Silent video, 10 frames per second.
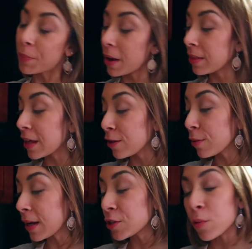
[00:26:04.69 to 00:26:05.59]
But thank you
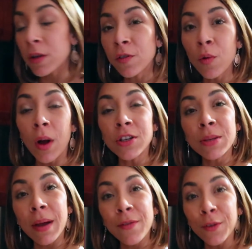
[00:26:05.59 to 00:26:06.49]
guys so much for
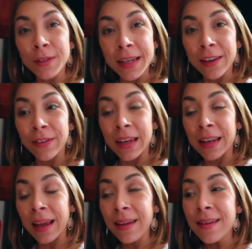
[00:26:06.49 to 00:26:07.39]
watching my full day of
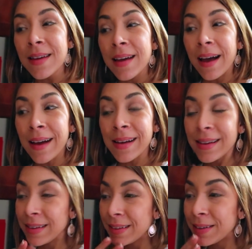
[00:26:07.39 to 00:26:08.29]
eating.
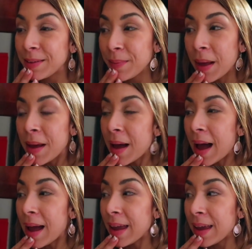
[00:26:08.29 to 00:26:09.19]
Um,
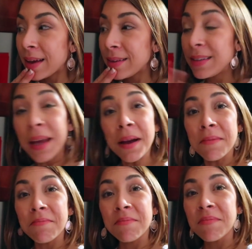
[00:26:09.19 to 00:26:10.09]
and
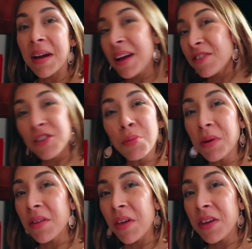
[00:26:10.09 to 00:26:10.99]
yeah, I just
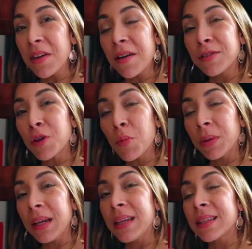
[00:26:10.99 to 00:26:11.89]
wanted to thank you. So
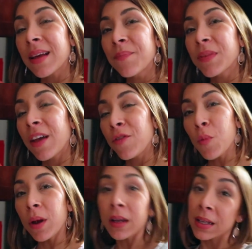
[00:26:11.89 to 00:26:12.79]
please if
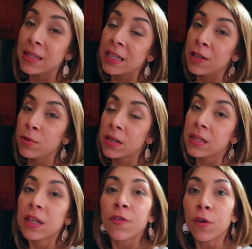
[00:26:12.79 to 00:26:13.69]
you wanna continue to
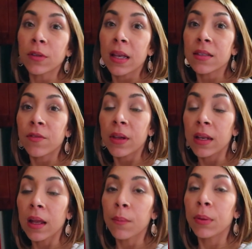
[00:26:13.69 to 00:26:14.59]
see full days of
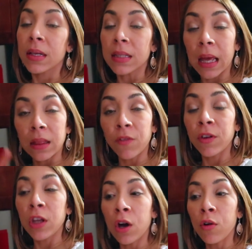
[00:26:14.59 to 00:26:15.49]
eating, please like the
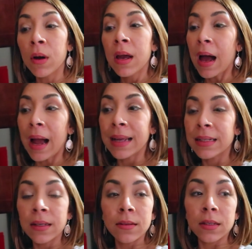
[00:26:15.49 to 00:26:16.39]
video. I
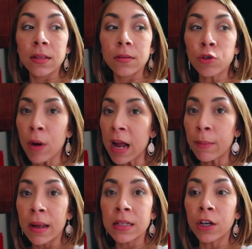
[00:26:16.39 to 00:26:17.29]
didn't
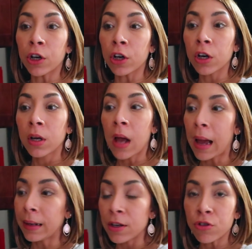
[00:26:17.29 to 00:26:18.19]
track my dinner.
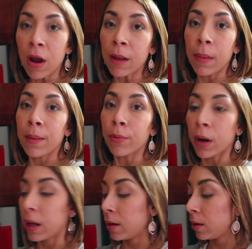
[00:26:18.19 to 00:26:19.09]
I didn't track my
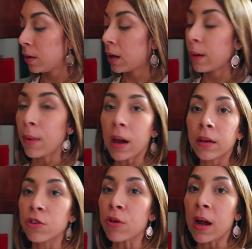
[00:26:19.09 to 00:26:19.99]
bread. I'm not
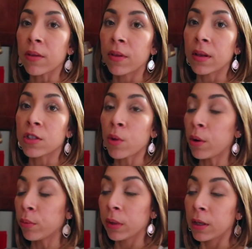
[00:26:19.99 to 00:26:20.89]
gonna track this, so I
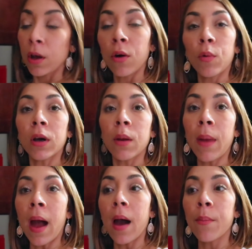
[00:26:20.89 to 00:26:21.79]
don't really know where I'm
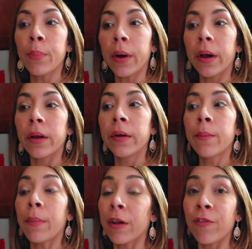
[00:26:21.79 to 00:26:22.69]
at, but
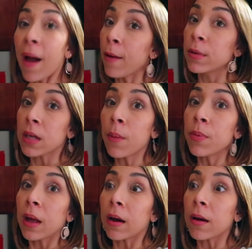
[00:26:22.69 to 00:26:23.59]
my fat was
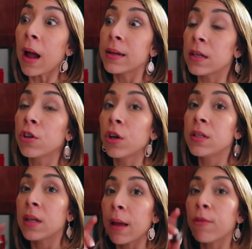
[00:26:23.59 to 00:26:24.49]
up there. I did
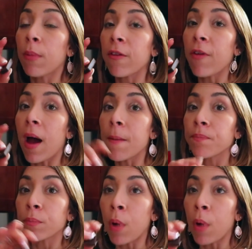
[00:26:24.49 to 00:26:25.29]
good today with my fat.